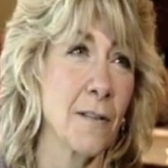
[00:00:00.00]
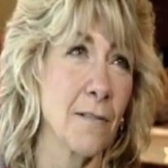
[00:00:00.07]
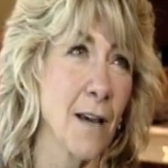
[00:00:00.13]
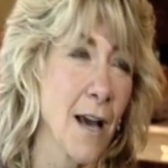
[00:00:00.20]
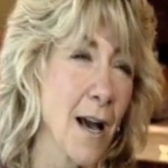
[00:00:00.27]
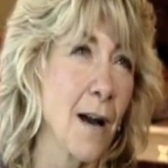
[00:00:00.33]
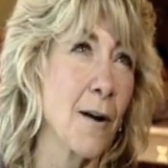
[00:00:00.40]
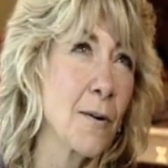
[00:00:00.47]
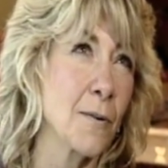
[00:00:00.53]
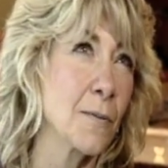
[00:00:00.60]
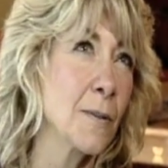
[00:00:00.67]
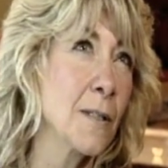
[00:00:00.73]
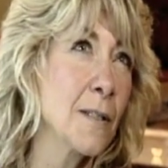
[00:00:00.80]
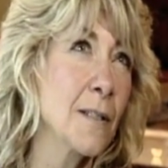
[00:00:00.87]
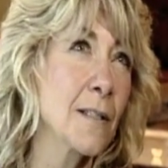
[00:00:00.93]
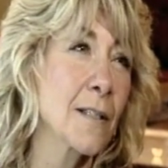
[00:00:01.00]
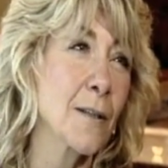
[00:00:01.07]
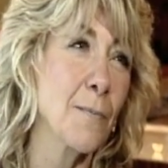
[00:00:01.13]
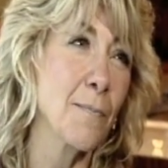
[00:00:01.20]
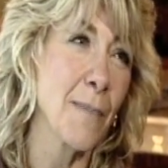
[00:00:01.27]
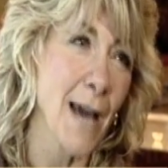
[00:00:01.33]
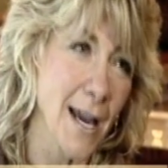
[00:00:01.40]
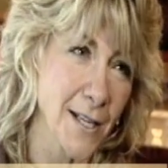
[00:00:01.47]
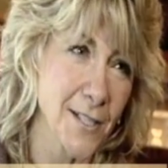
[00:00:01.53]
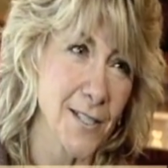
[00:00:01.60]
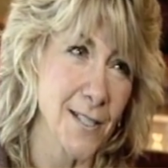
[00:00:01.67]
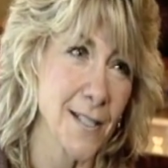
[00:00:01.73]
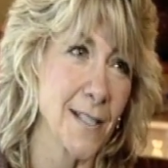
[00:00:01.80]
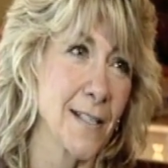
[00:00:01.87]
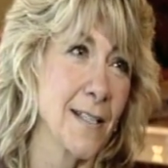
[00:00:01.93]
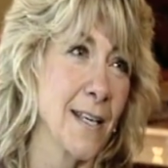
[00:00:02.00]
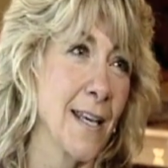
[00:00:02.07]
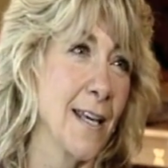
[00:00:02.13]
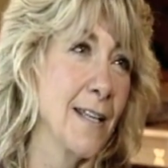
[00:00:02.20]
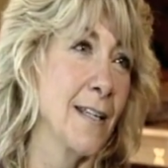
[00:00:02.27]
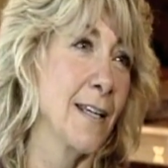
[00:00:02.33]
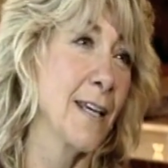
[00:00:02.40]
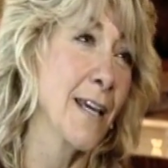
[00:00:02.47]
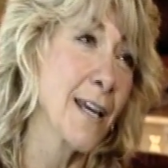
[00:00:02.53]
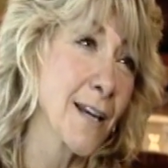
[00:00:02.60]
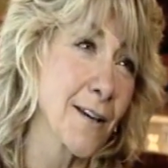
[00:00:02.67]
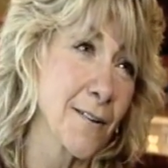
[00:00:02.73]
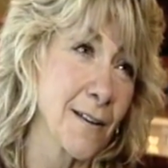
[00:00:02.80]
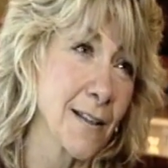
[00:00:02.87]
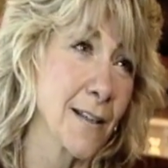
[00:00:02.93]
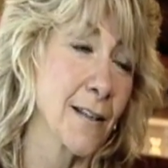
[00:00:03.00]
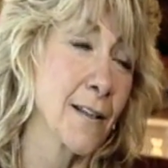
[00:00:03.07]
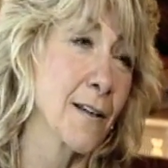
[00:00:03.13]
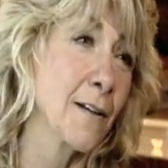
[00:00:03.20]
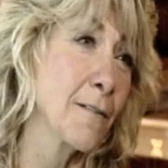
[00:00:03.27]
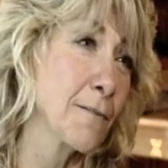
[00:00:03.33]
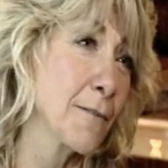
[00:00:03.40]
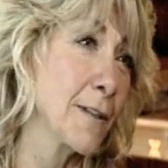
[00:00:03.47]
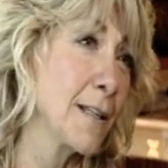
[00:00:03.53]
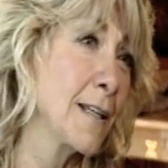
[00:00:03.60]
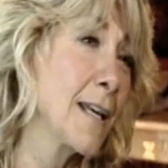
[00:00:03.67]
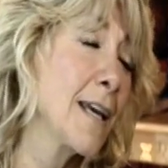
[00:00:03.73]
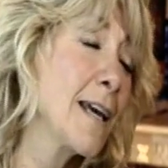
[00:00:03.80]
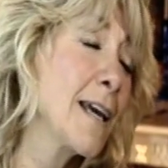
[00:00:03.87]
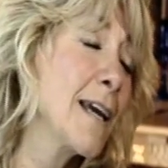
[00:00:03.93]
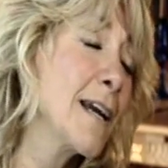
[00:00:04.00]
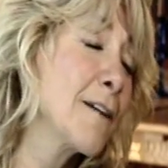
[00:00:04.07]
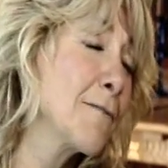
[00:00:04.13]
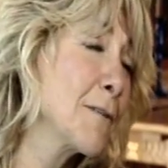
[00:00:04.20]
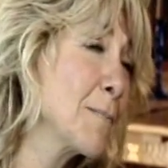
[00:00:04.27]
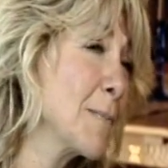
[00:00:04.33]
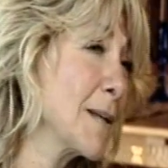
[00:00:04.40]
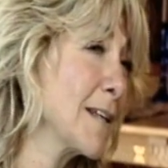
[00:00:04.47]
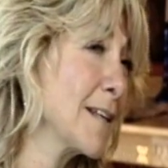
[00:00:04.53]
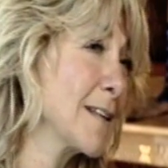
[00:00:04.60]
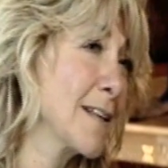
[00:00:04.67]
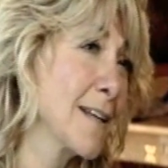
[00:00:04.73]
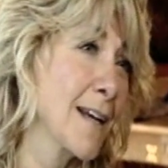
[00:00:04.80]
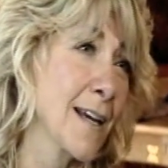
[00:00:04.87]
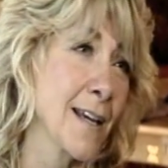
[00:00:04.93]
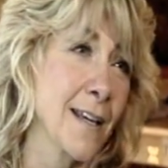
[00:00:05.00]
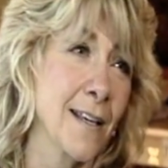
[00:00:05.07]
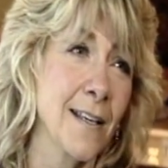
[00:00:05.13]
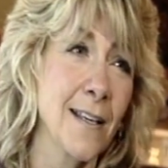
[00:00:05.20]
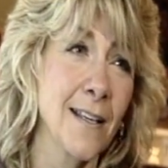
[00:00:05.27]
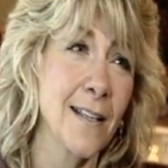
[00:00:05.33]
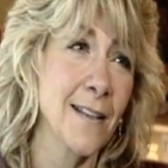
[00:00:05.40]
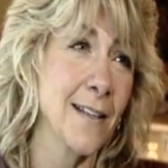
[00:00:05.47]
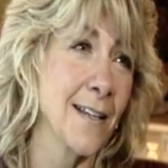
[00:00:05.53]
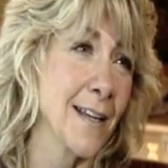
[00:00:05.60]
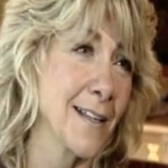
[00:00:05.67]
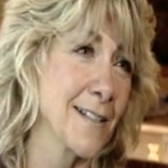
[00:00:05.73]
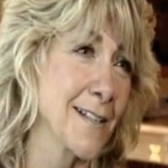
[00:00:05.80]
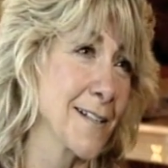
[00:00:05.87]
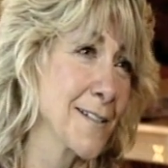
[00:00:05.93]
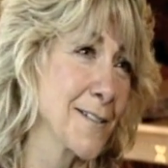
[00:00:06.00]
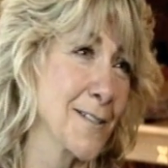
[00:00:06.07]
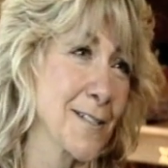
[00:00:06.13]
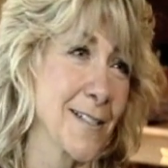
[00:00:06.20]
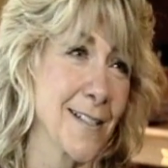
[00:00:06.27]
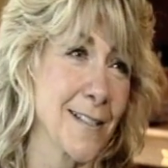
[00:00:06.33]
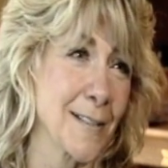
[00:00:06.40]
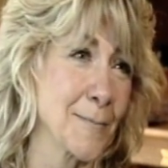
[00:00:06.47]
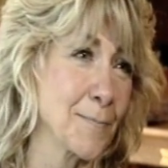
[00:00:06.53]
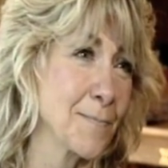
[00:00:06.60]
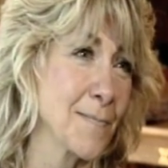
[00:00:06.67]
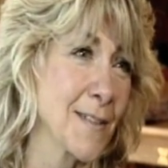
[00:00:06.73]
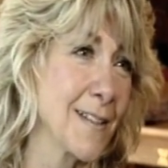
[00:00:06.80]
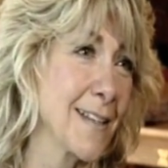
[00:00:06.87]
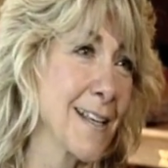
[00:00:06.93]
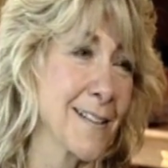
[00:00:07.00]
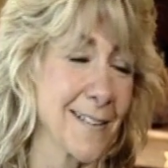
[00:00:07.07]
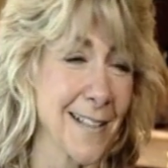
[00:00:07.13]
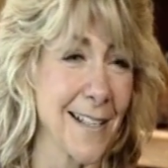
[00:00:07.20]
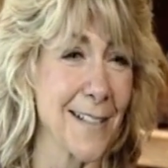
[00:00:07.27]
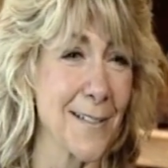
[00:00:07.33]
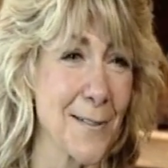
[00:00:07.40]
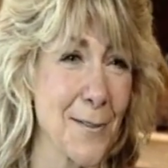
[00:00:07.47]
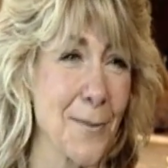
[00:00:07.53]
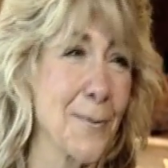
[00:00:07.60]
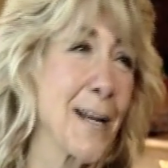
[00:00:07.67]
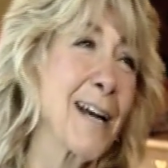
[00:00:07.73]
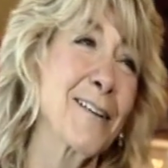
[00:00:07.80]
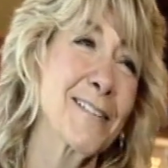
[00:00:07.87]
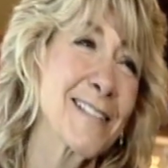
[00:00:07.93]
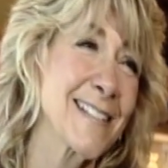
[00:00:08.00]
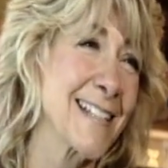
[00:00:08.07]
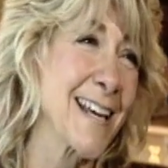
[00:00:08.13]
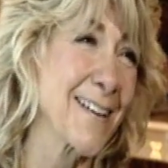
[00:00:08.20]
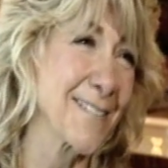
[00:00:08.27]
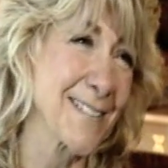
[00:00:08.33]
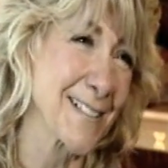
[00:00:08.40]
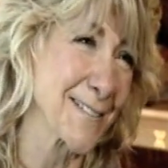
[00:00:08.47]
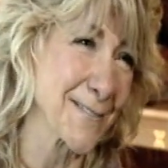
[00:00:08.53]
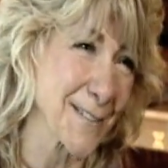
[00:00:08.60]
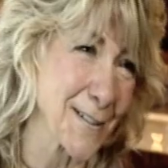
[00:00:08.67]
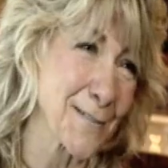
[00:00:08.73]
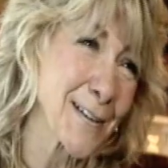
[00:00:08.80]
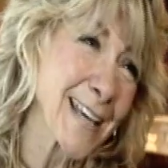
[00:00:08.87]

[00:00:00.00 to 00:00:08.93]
of how compassionate and caring and comforting everybody that I that I touched um, in that kind of surround sound of, of